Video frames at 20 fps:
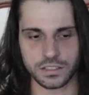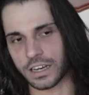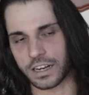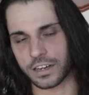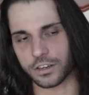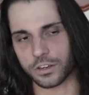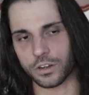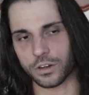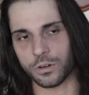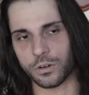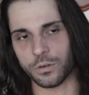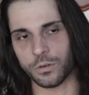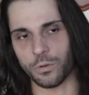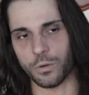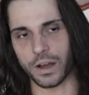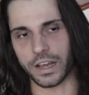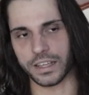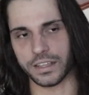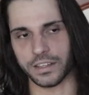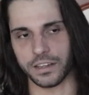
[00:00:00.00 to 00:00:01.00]
And I don't know
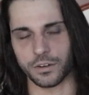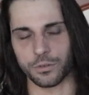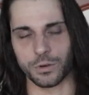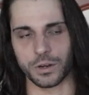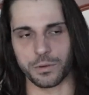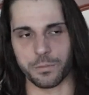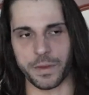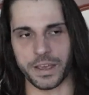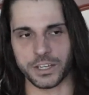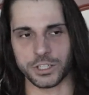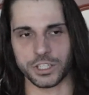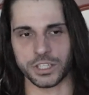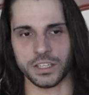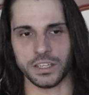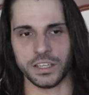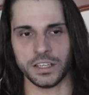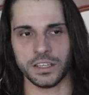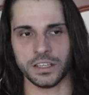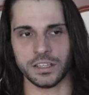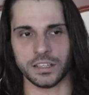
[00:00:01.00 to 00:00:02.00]
why they were
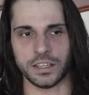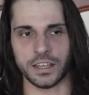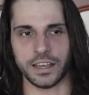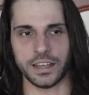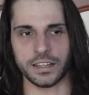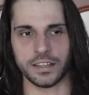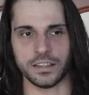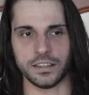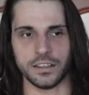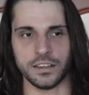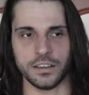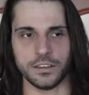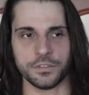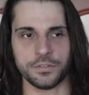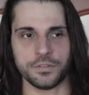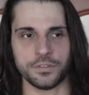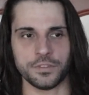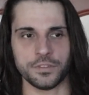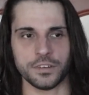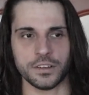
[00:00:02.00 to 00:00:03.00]
mentioning that
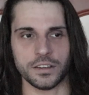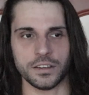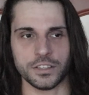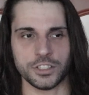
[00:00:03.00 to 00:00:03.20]
if